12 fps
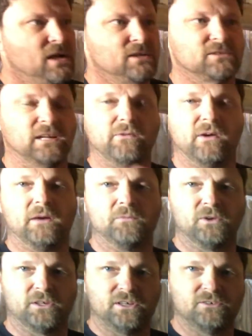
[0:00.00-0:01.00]
So now what I'm
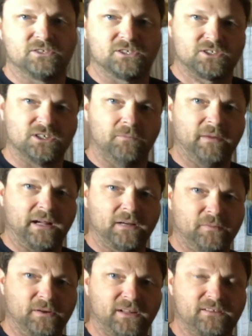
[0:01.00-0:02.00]
going to do is just jump back
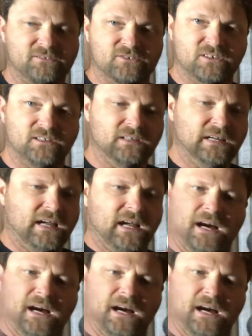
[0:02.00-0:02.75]
up underneath the truck.